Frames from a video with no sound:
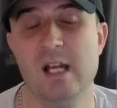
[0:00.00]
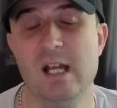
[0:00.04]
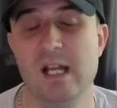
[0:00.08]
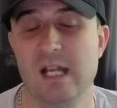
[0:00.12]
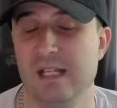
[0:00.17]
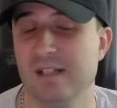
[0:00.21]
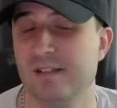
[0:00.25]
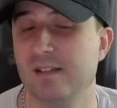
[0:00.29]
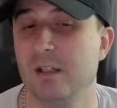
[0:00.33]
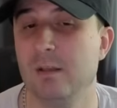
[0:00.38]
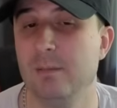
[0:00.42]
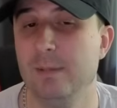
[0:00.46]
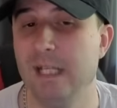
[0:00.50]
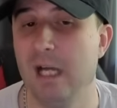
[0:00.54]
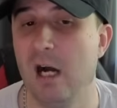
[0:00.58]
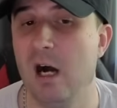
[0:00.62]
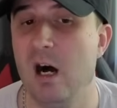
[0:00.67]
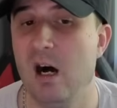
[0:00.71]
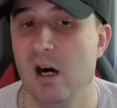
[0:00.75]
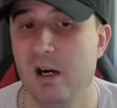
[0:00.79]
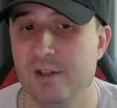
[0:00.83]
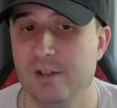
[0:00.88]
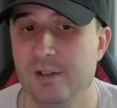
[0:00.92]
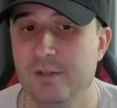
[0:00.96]
It's going to be
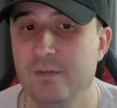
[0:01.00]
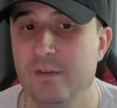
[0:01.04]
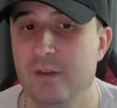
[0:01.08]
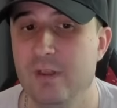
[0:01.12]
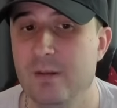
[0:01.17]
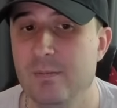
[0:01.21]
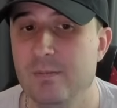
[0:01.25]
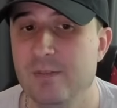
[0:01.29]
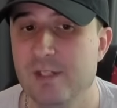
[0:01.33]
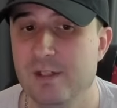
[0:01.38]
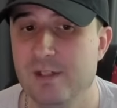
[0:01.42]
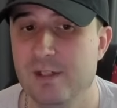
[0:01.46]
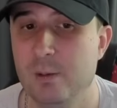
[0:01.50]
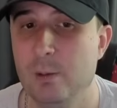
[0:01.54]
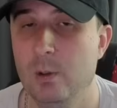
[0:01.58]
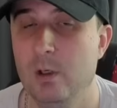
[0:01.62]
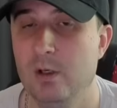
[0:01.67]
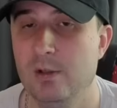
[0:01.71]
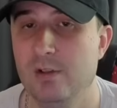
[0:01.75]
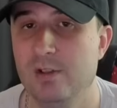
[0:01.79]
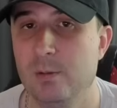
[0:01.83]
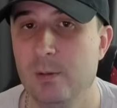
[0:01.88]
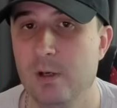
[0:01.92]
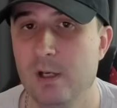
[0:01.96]
harder for them to do it
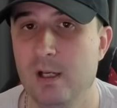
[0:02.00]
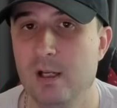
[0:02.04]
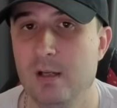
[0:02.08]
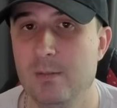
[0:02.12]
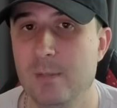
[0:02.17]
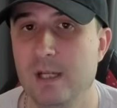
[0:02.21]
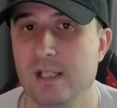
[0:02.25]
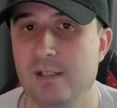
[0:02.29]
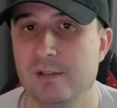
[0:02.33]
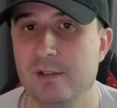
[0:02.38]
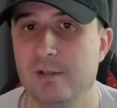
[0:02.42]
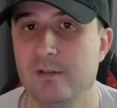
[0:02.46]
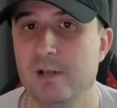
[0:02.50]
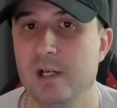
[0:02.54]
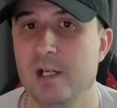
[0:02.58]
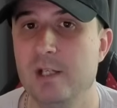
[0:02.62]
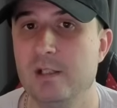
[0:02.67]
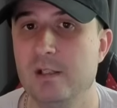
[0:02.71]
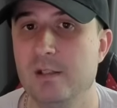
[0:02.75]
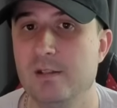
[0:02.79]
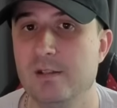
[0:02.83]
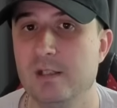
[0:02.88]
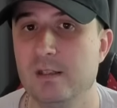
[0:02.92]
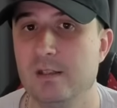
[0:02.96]
on Twilight Masquerade
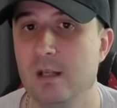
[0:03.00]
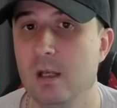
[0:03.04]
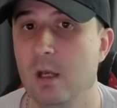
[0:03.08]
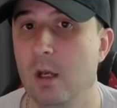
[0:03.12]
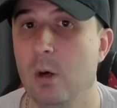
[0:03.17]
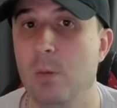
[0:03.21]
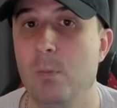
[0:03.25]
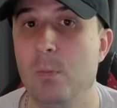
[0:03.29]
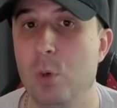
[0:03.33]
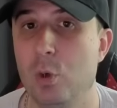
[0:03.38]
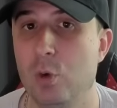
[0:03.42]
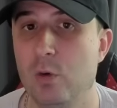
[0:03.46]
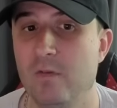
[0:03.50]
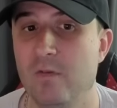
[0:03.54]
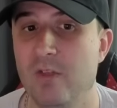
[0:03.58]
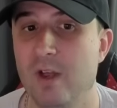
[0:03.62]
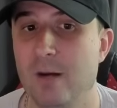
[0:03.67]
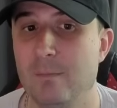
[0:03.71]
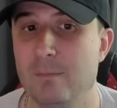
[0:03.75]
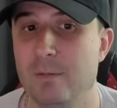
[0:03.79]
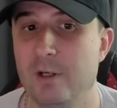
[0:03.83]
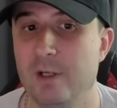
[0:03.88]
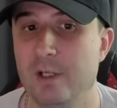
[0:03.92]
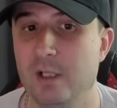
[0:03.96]
because there's a lot more of
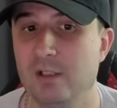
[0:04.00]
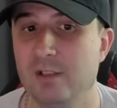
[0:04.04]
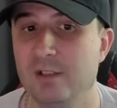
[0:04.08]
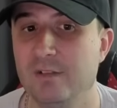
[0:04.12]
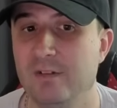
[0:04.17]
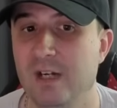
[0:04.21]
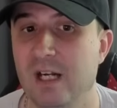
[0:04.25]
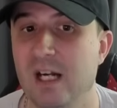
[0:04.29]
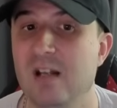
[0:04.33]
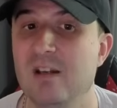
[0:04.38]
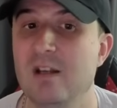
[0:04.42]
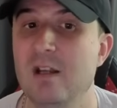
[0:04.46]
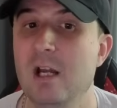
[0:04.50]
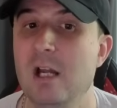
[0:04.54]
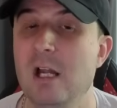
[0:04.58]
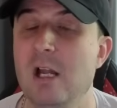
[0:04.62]
that product around,